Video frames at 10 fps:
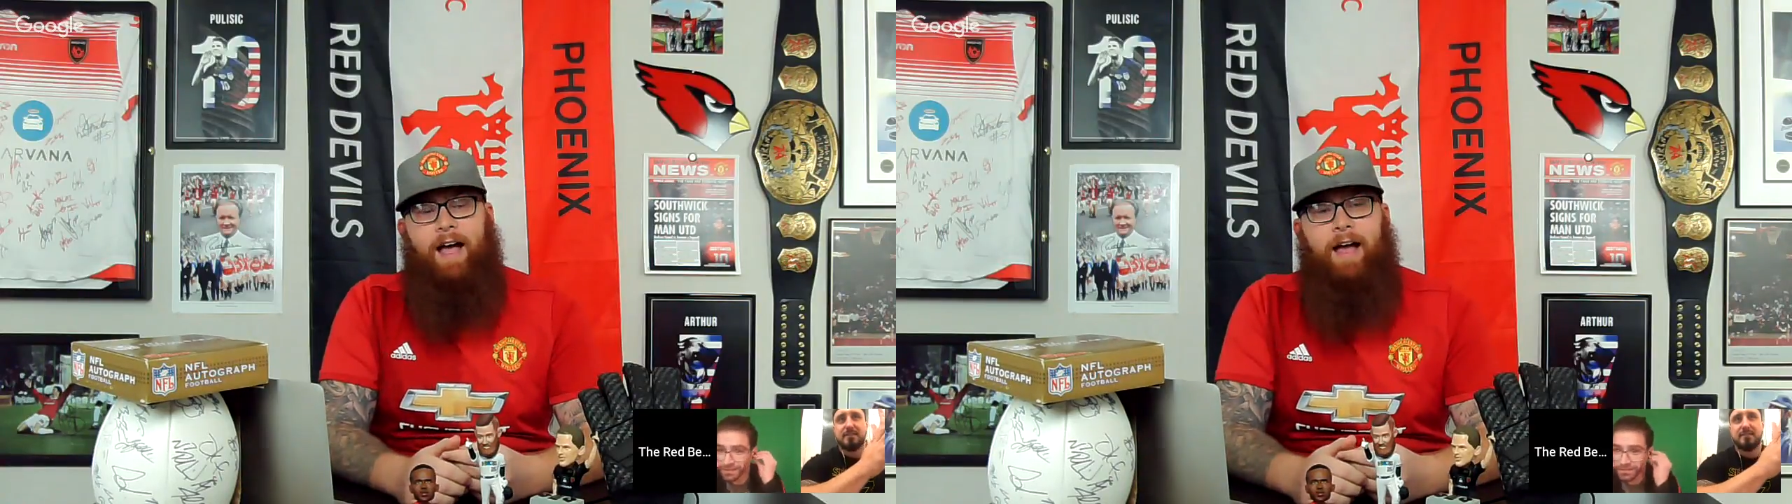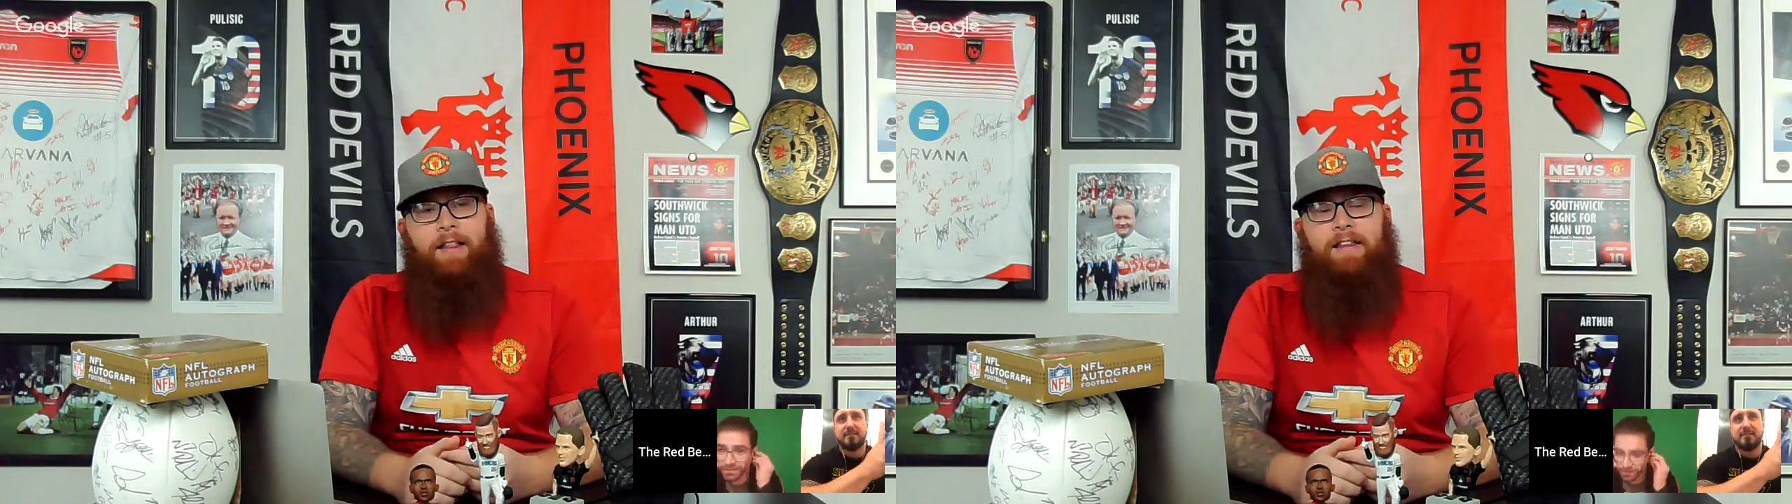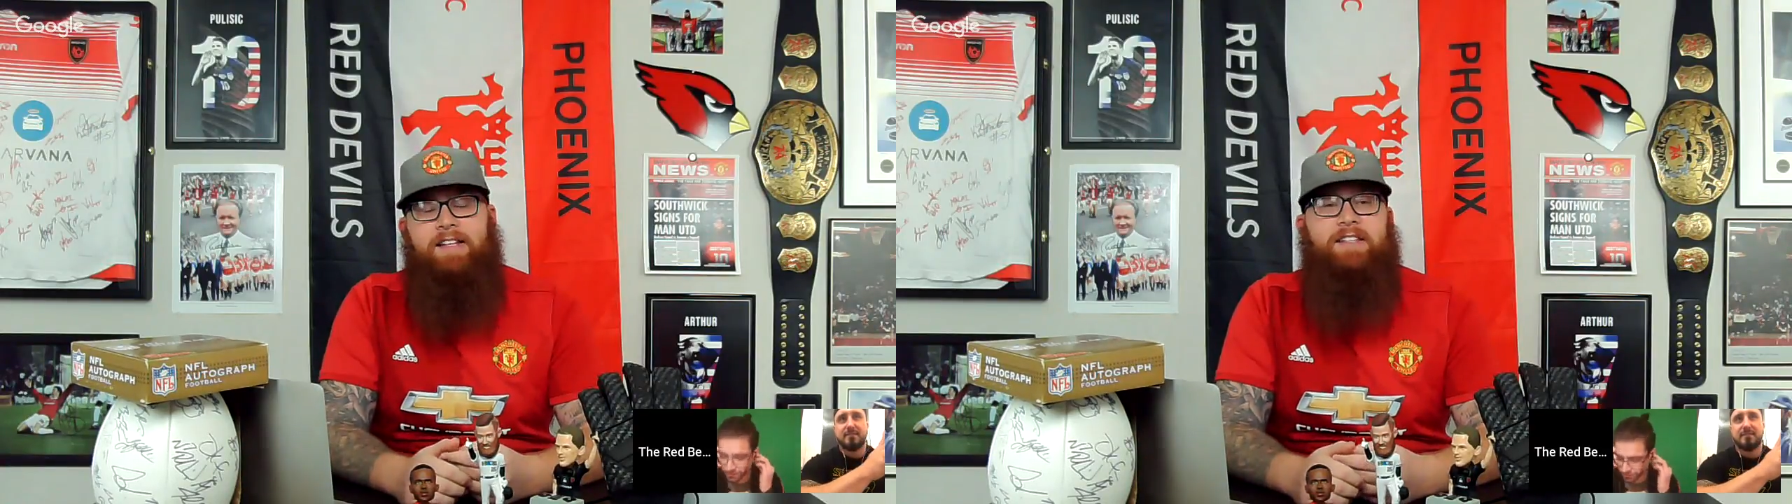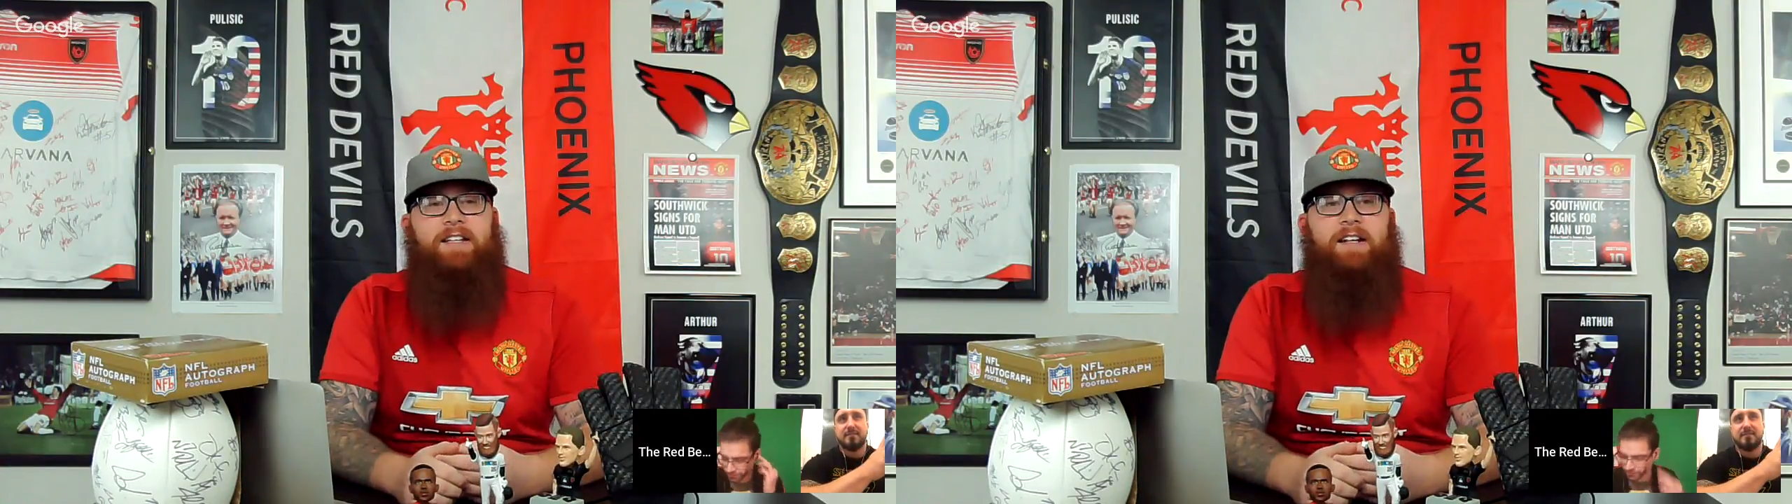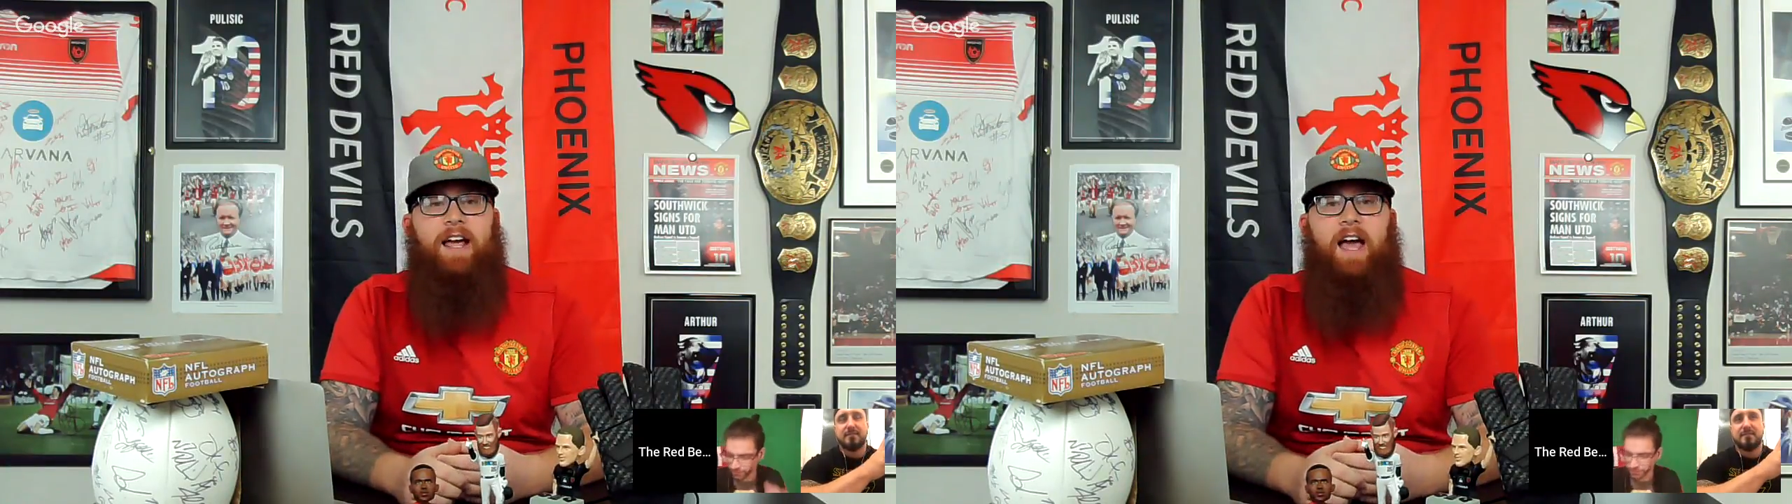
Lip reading: Listen,